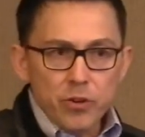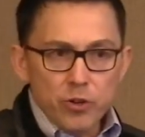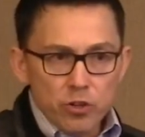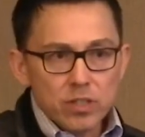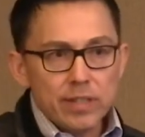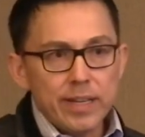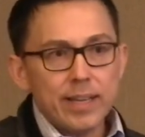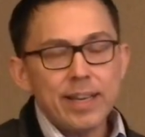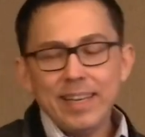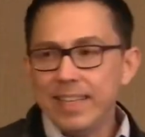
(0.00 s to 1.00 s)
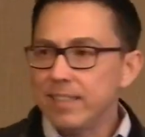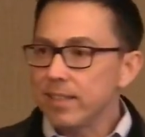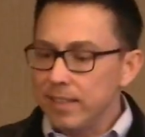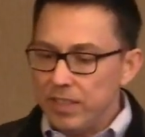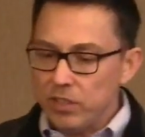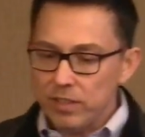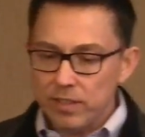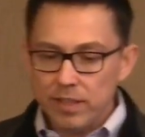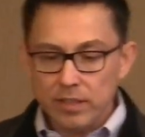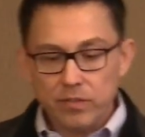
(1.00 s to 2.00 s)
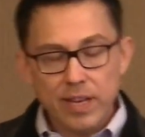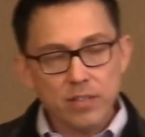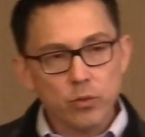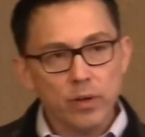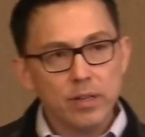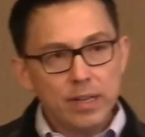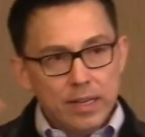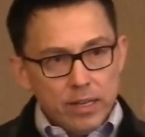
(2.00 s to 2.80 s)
their nurse clinic instillations and things of that sort.